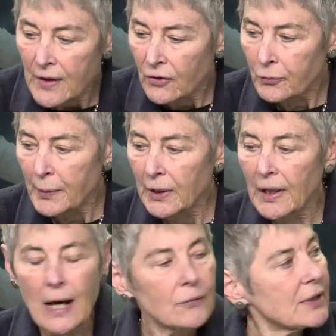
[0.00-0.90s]
that has been
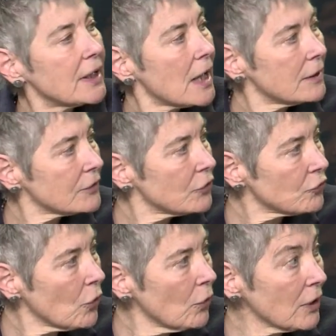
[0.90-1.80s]
allowed to get out of
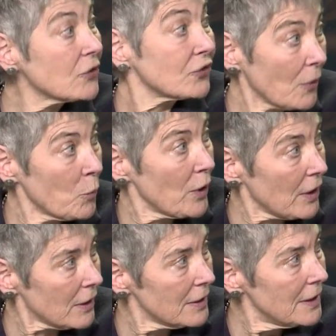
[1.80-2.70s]
control
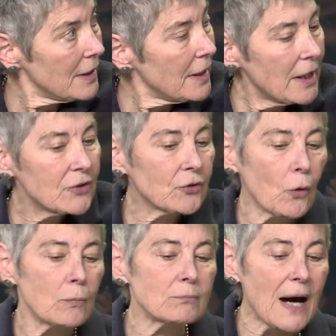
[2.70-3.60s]
somewhere.
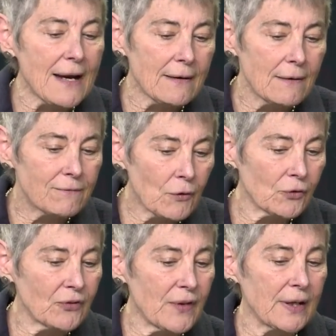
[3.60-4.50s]
So my
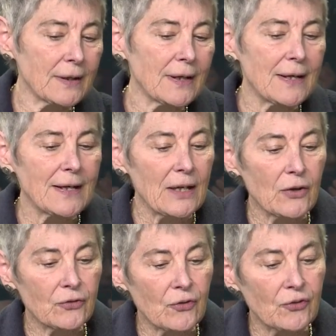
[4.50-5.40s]
first thing
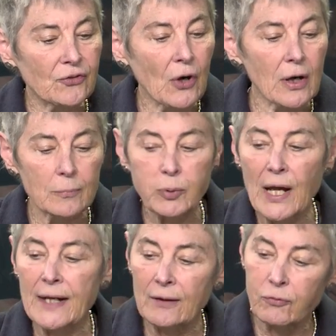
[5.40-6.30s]
is to start
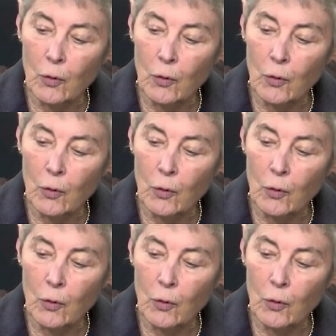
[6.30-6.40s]
planning